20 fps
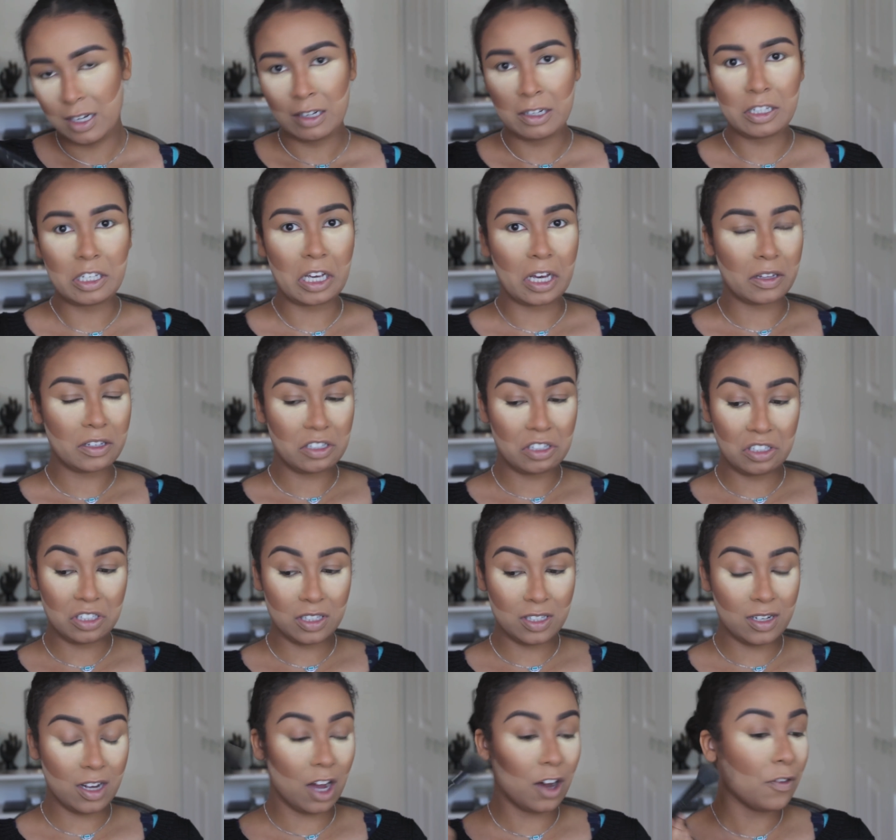Yeah, this is
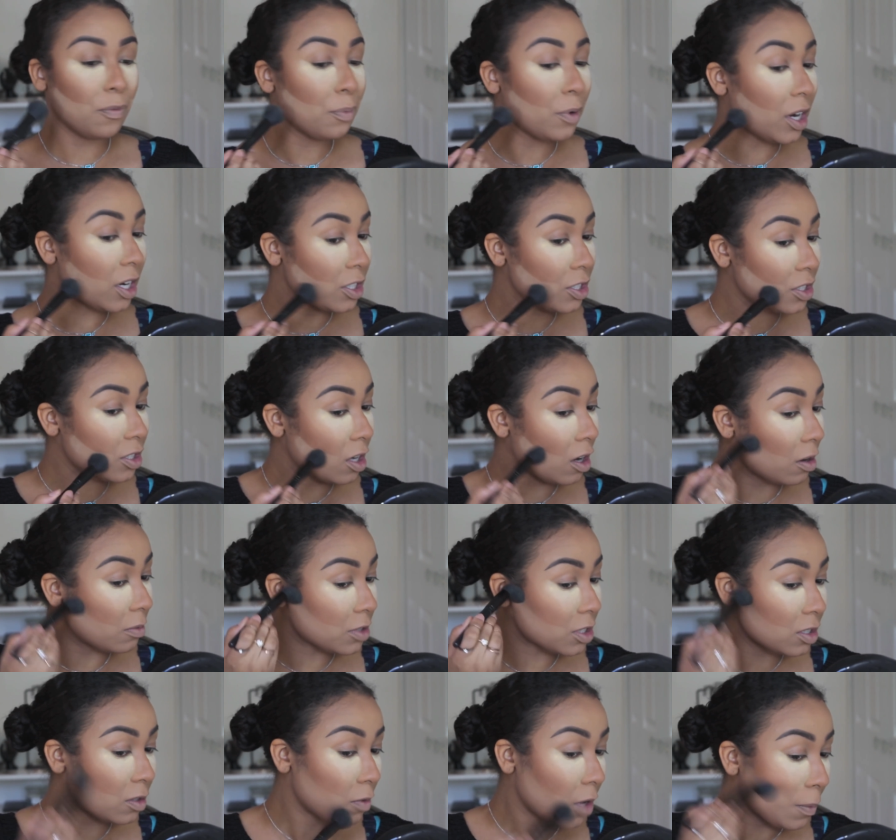just an e.l.f. brush, so I'm
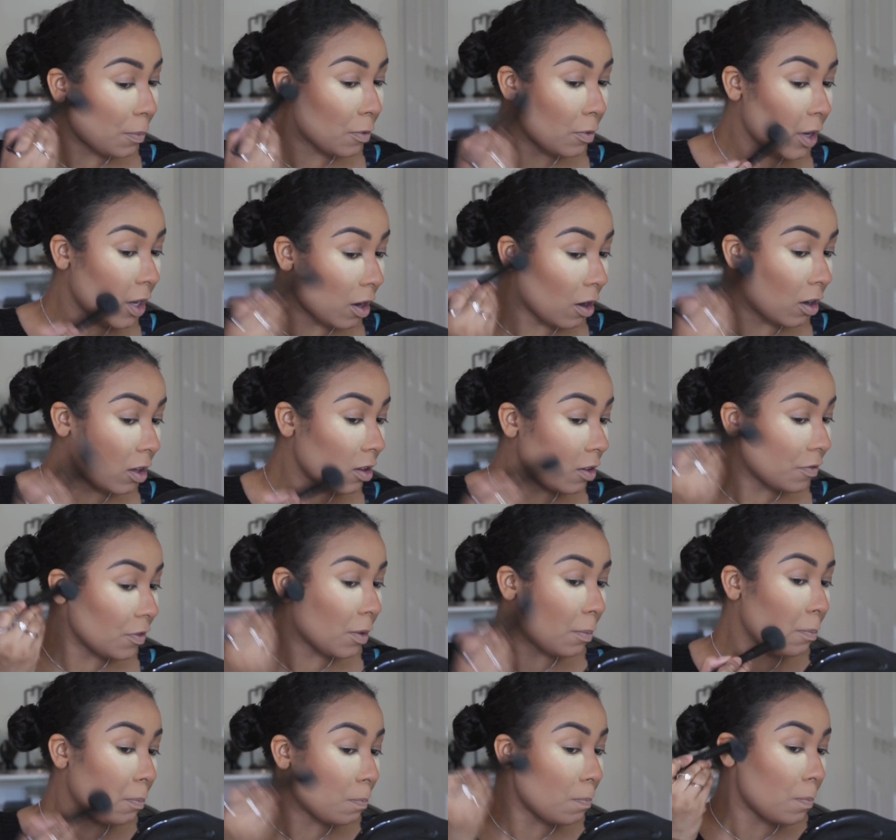just going to wipe away all of
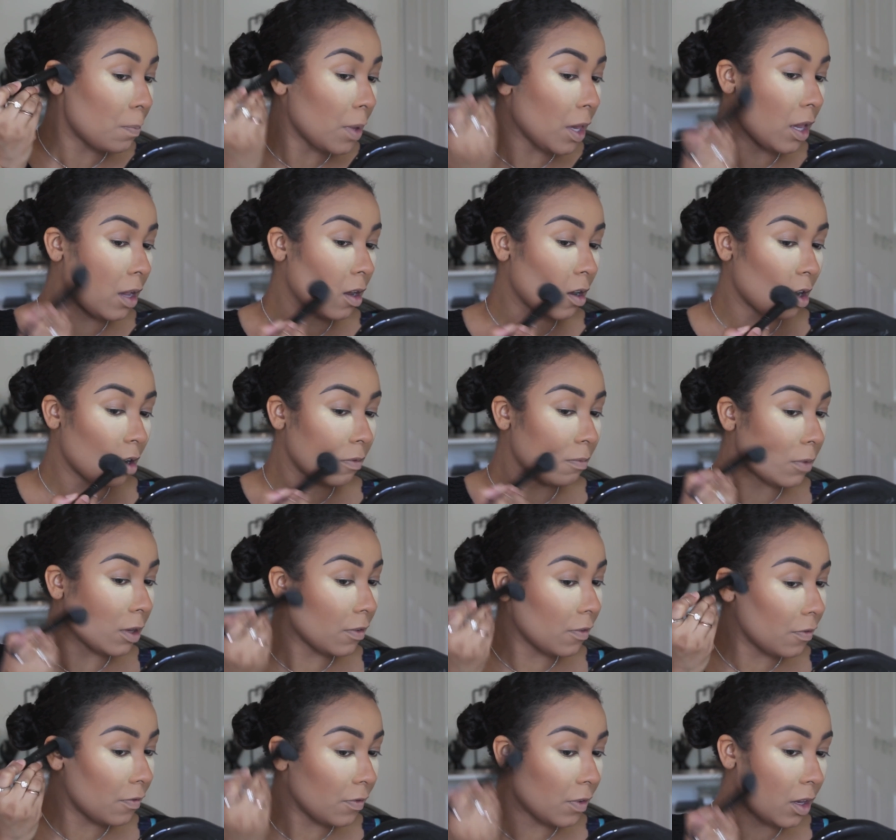the bake off my
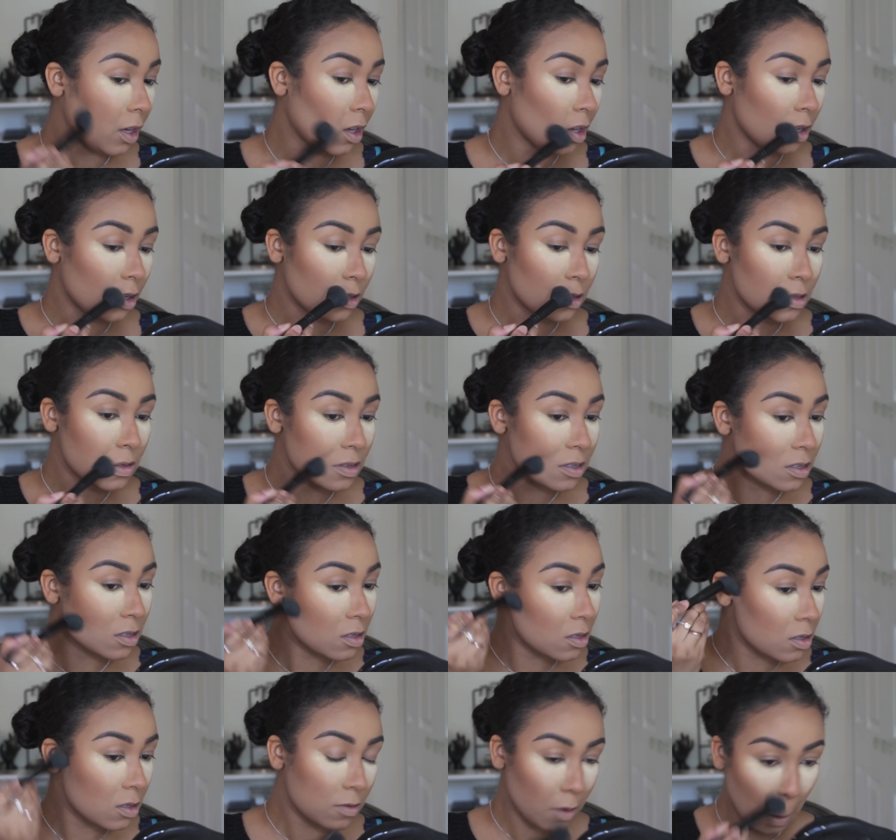face.